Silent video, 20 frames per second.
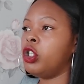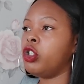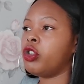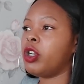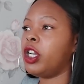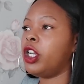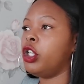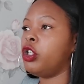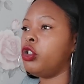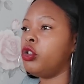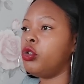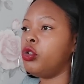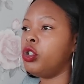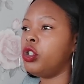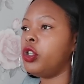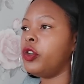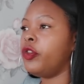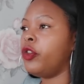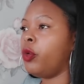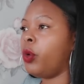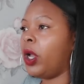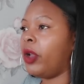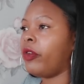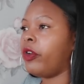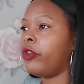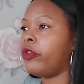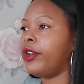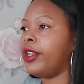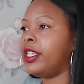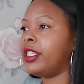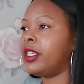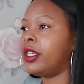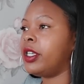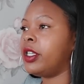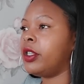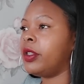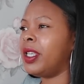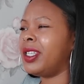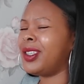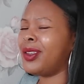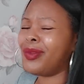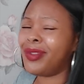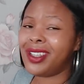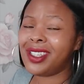trying to use you for whatever reason, there's a